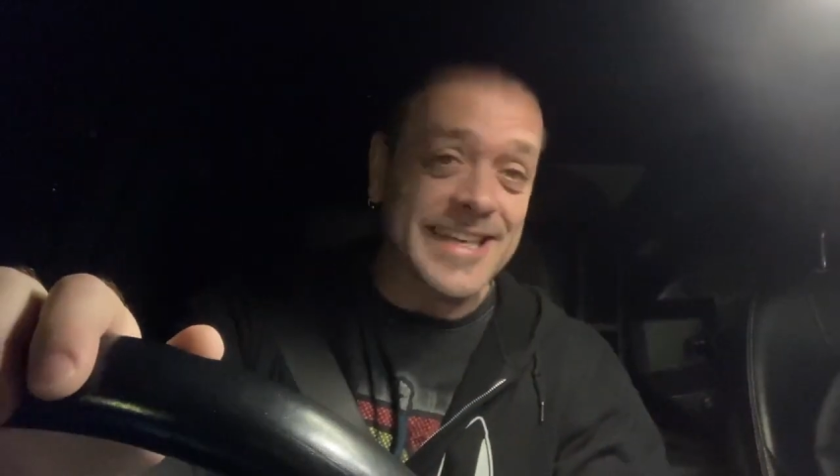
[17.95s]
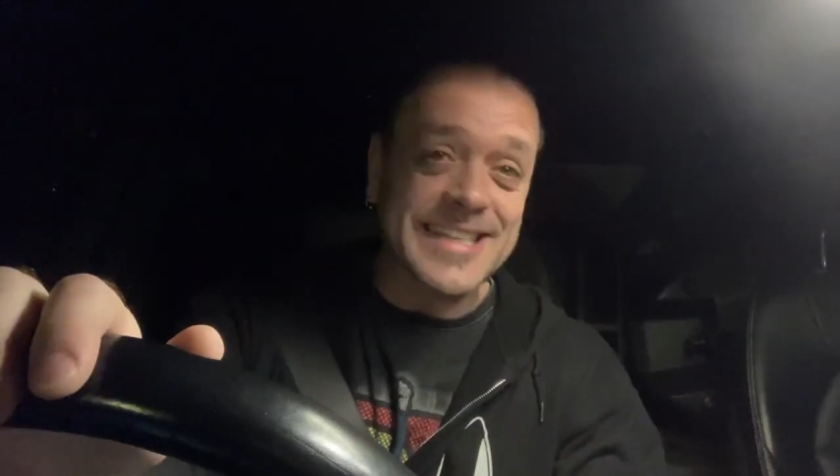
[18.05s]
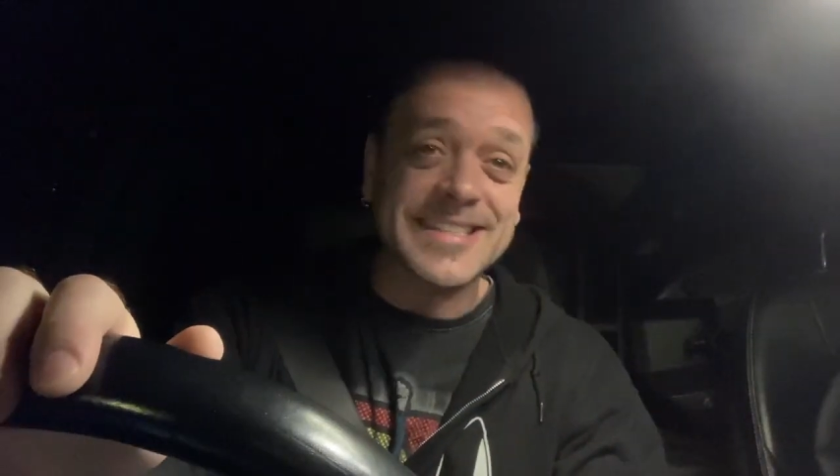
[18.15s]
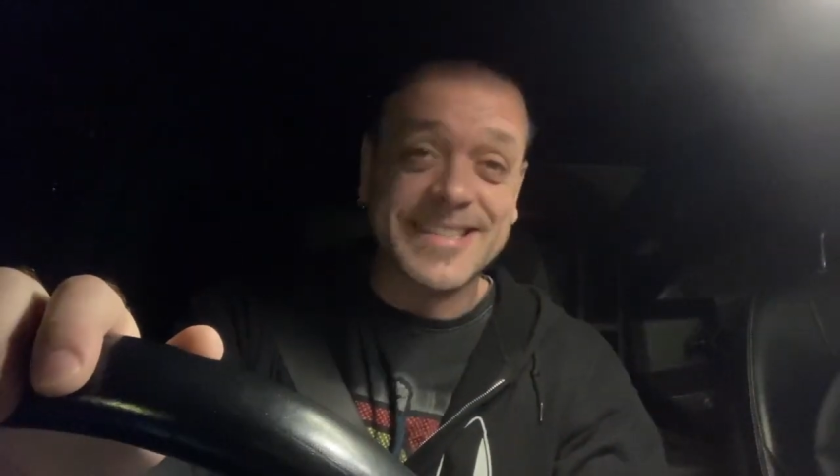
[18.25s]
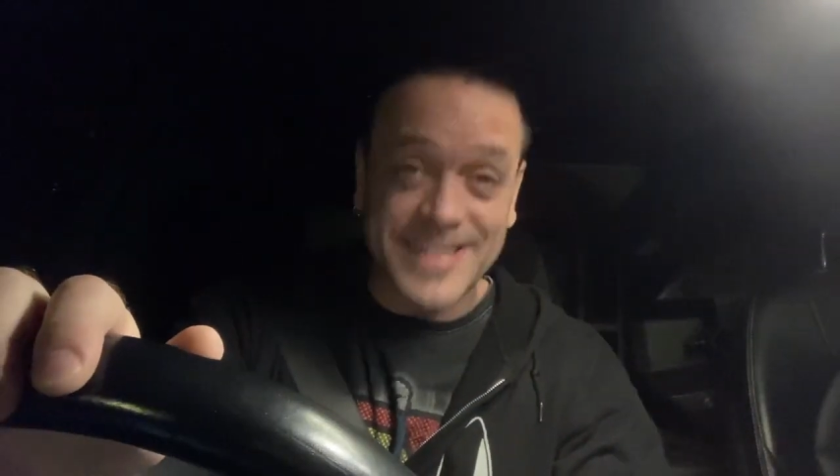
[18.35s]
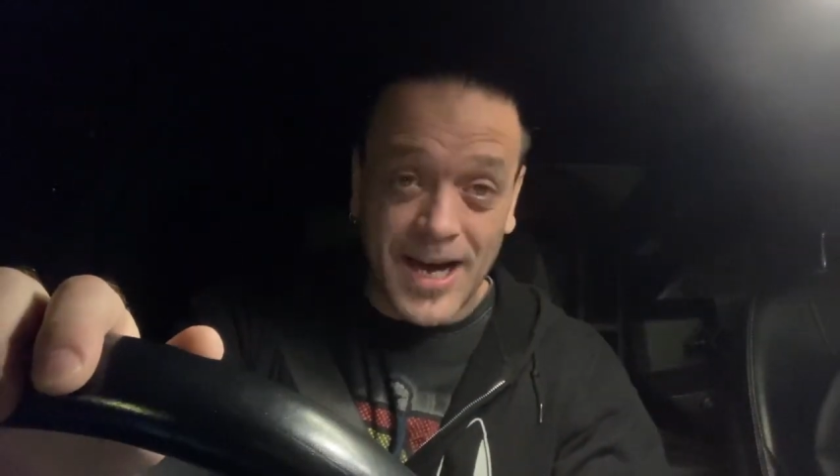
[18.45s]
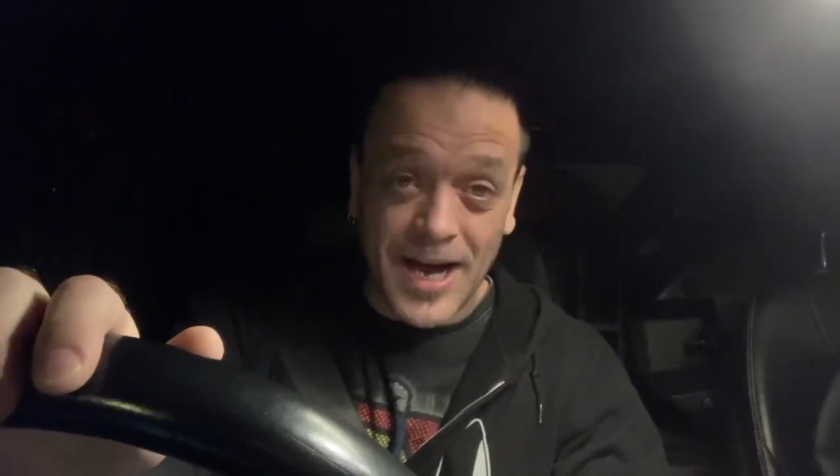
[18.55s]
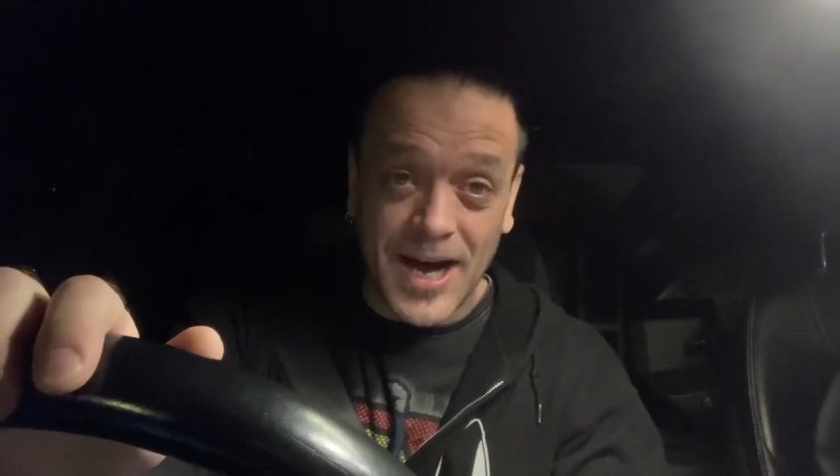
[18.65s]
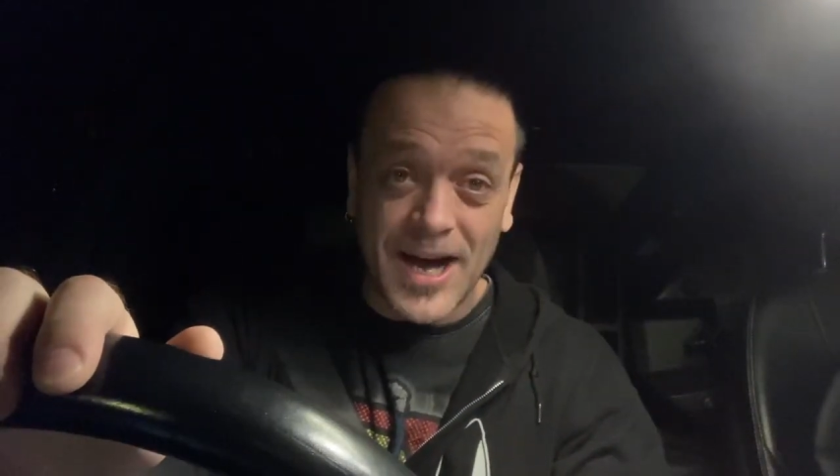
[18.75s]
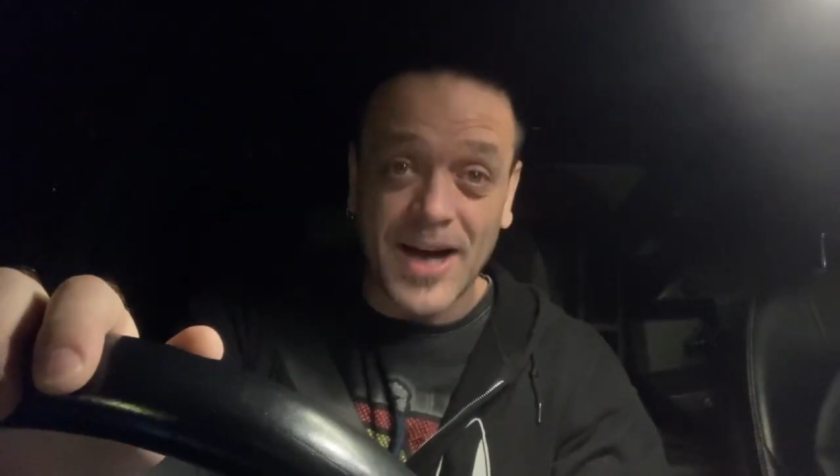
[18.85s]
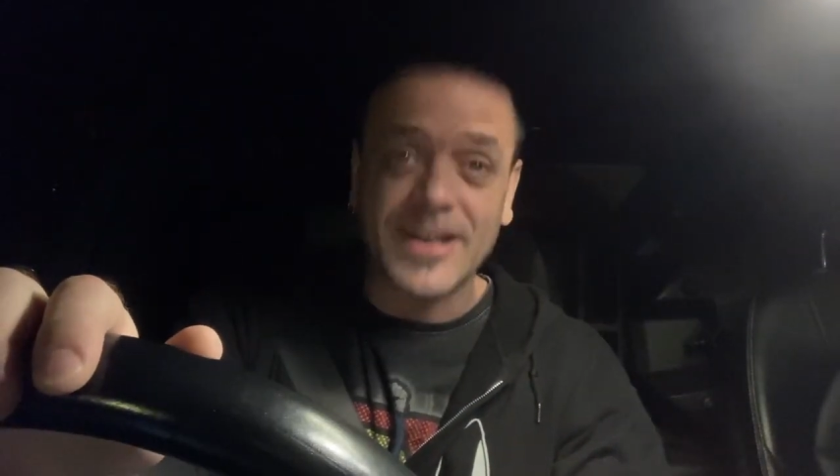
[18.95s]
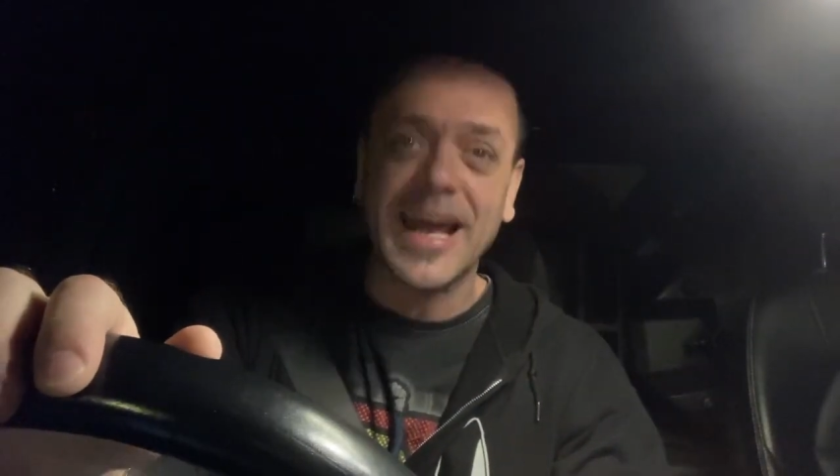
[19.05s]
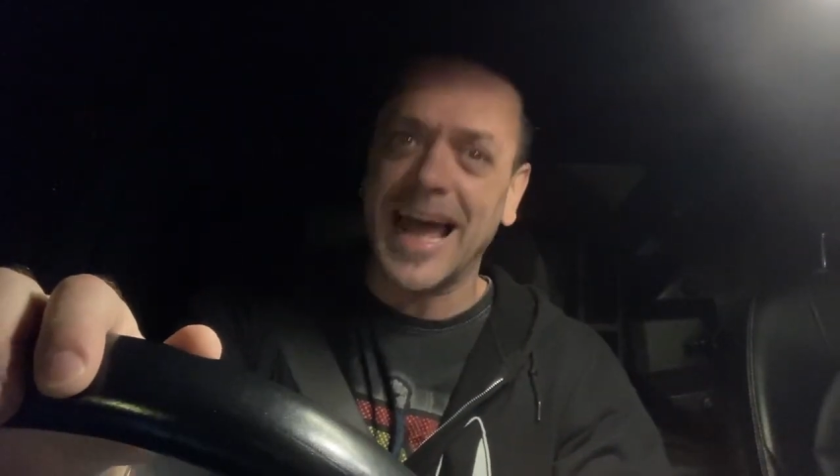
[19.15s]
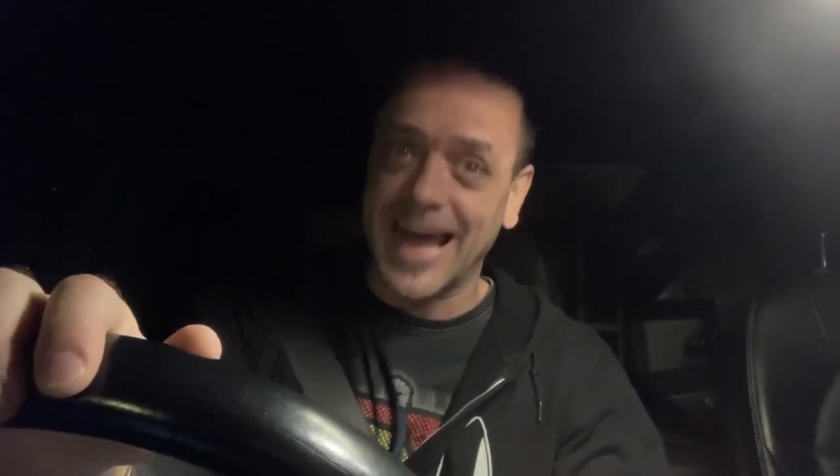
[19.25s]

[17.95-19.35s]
It is dark